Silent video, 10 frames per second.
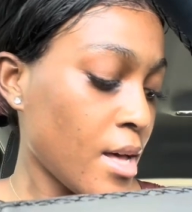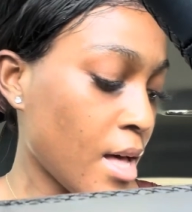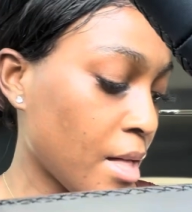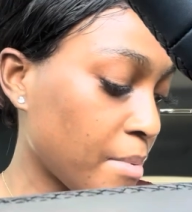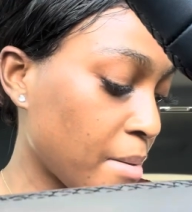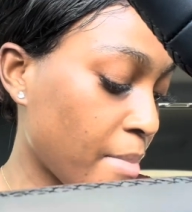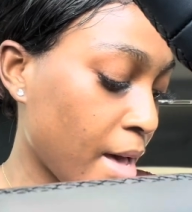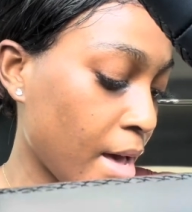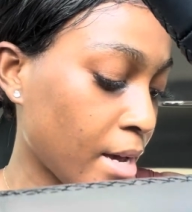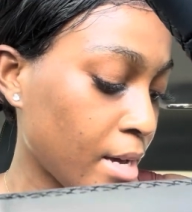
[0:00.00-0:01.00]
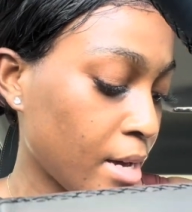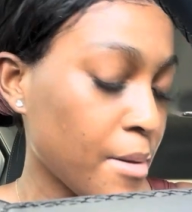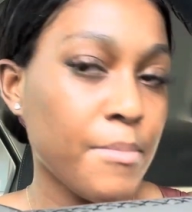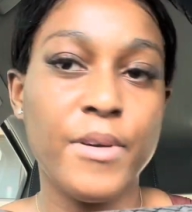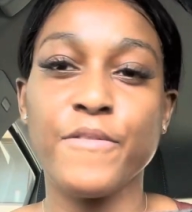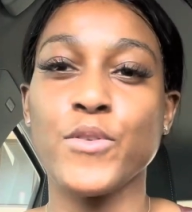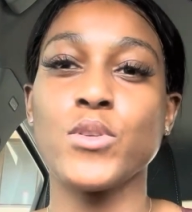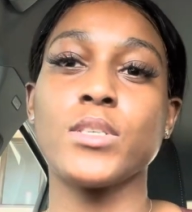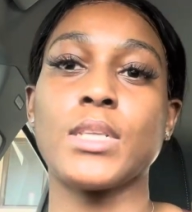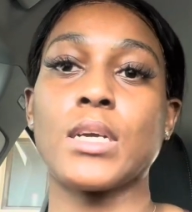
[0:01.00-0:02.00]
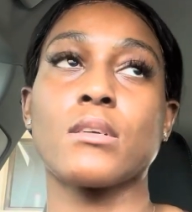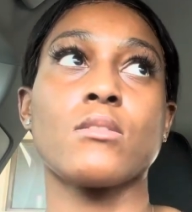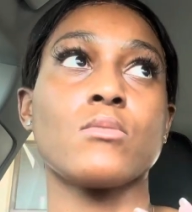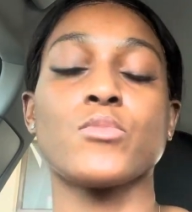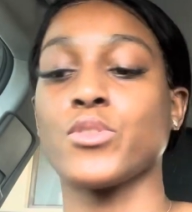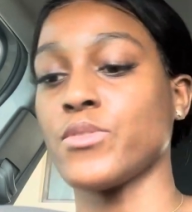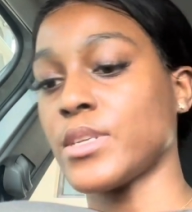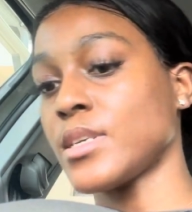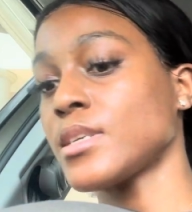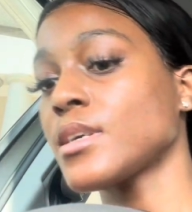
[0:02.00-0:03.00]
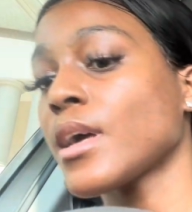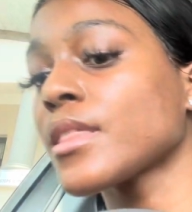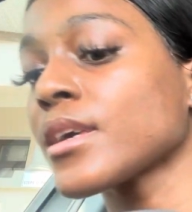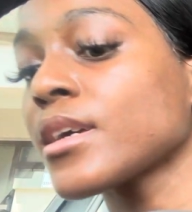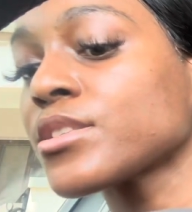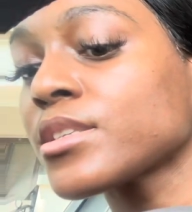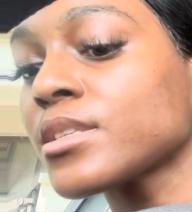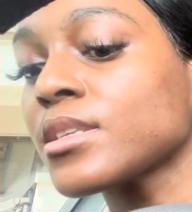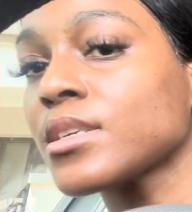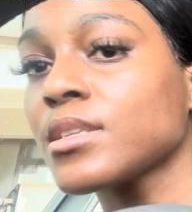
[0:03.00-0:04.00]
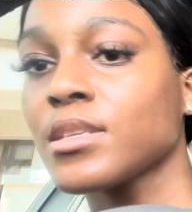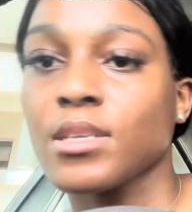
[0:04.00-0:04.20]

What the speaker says: I'll be back. My food is like almost ready. I think I just need